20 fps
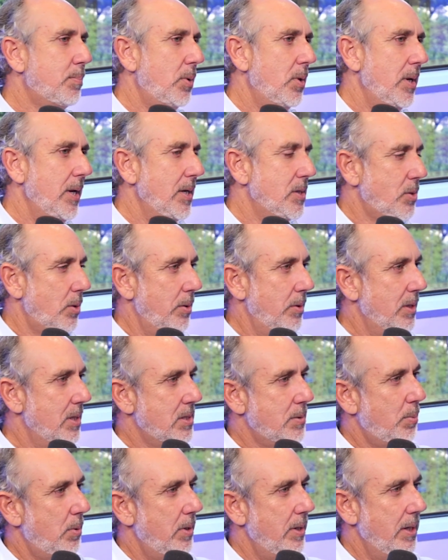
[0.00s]
place or
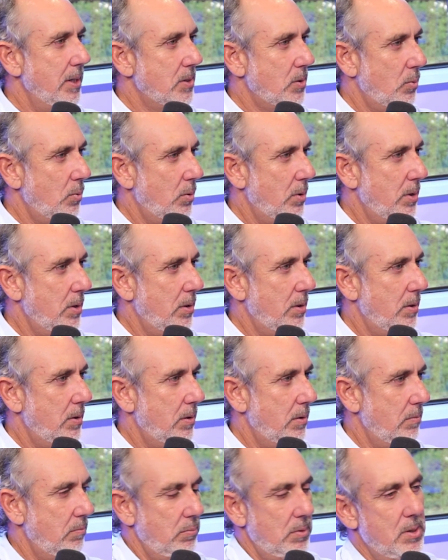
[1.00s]
this place, one of
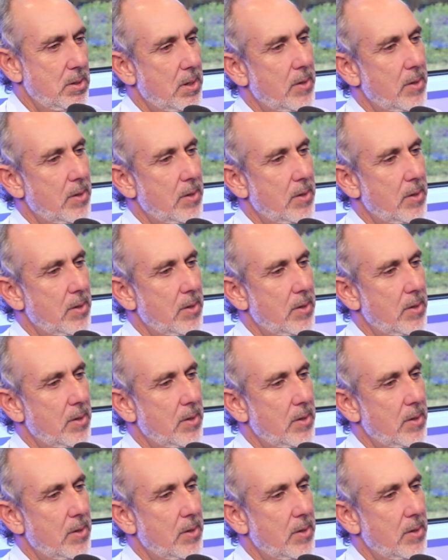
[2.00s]
the,